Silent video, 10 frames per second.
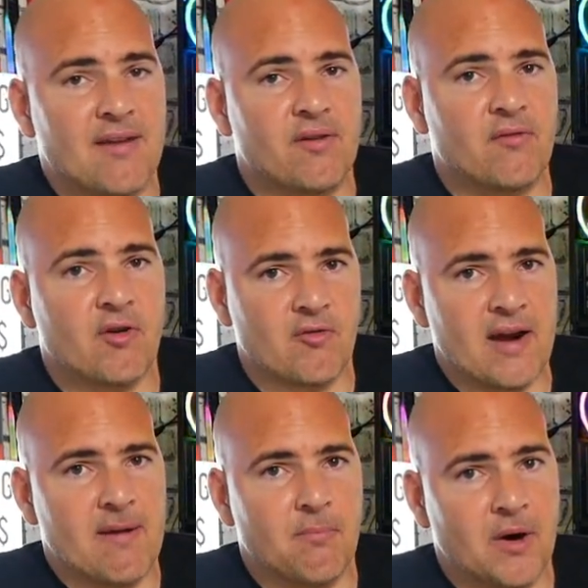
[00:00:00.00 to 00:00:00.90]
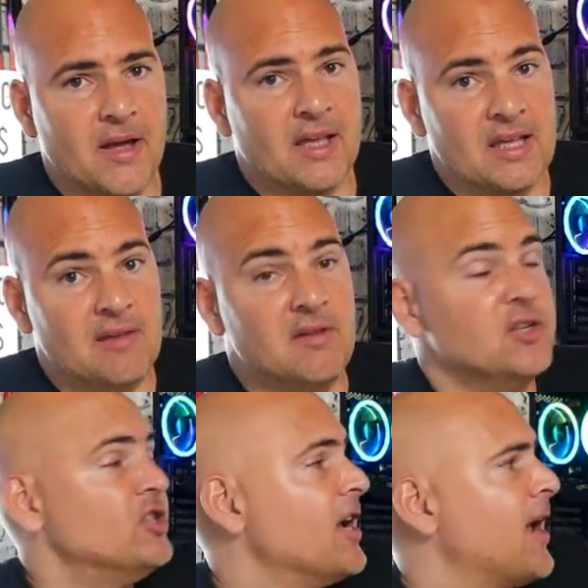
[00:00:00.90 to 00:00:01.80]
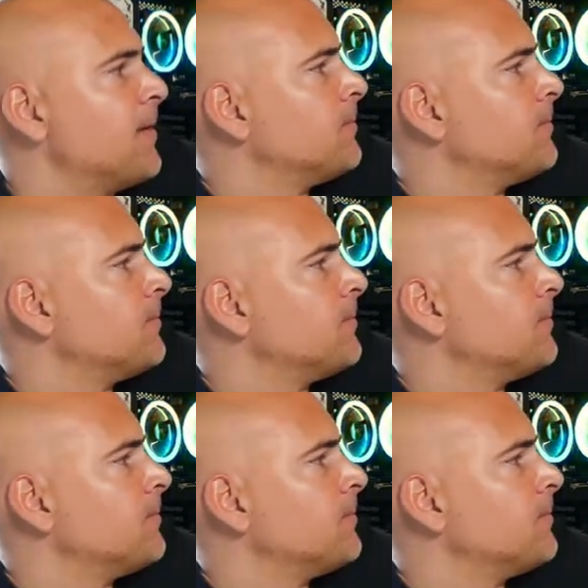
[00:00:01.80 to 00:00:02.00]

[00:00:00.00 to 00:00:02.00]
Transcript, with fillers: ever regret buying EVGA.